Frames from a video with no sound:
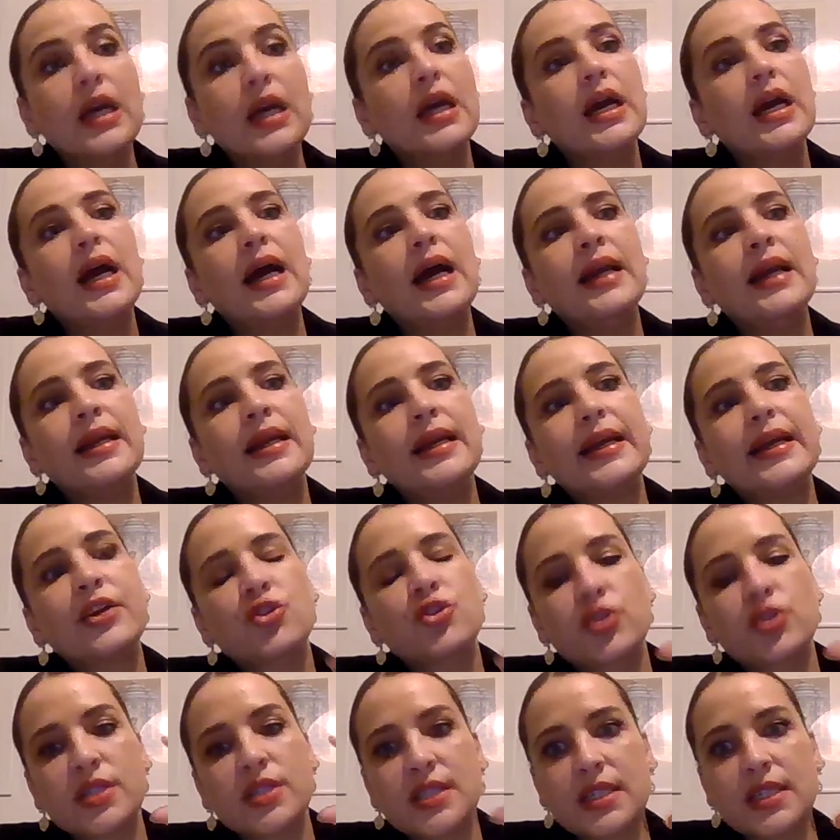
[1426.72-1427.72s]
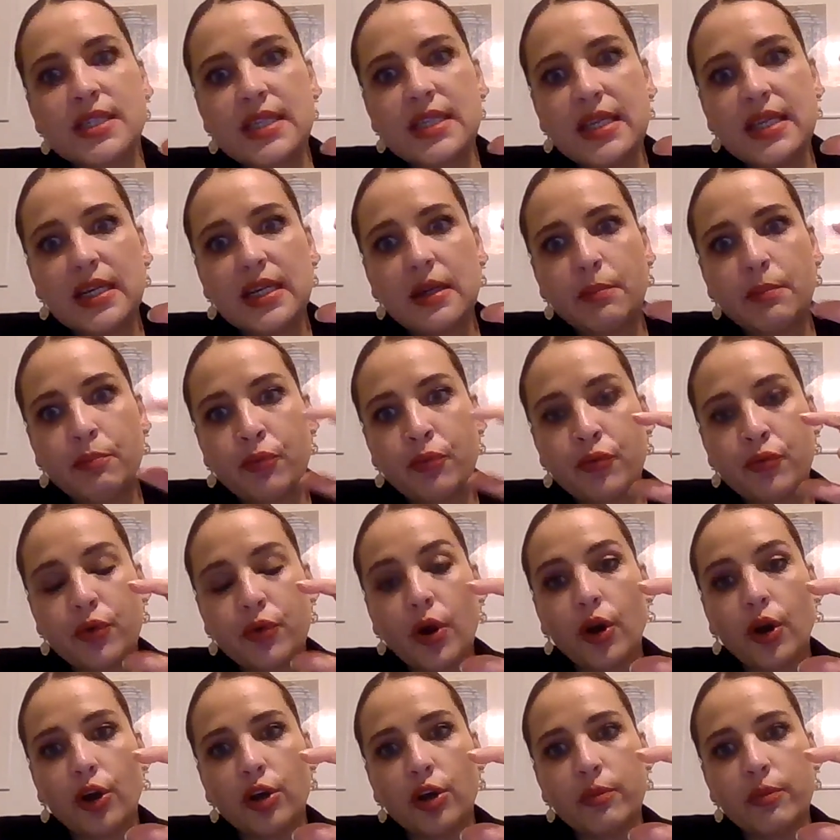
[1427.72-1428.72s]
an electricity
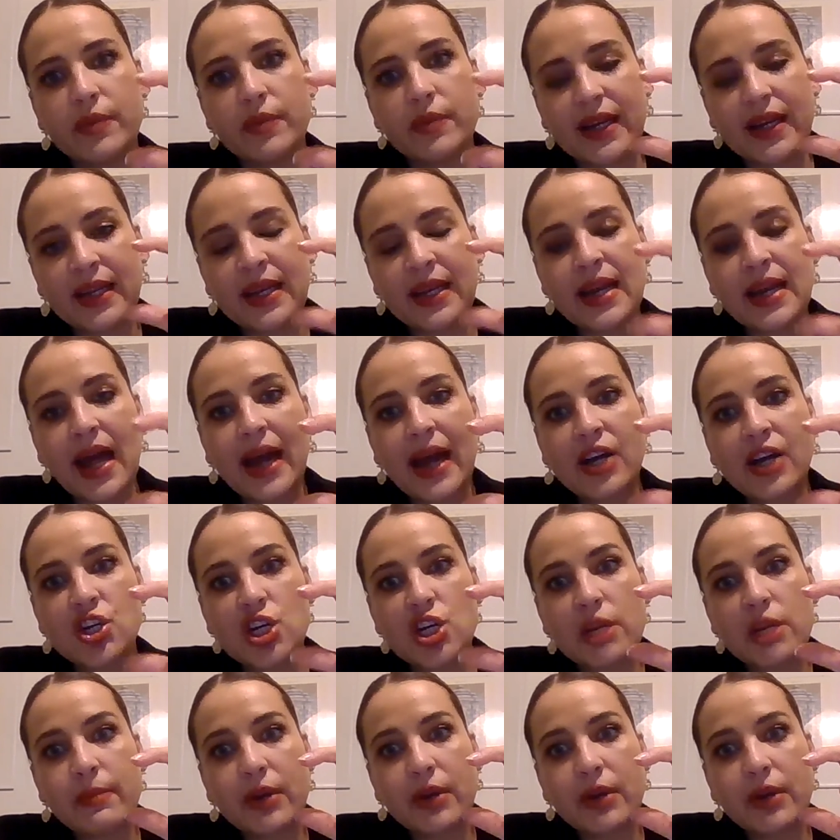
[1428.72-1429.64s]
probe that can actually